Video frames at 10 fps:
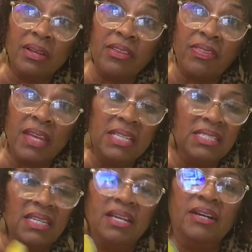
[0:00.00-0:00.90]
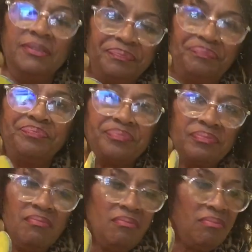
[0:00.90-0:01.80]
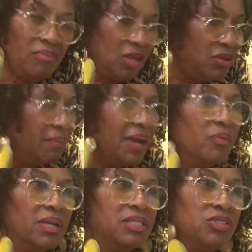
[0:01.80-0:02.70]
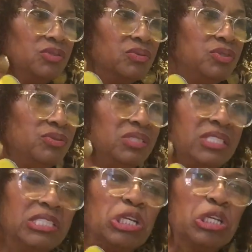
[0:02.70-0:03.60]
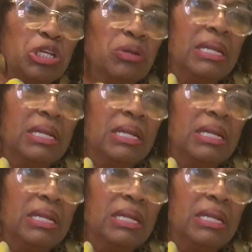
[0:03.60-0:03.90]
other things in here, you might want to use just a little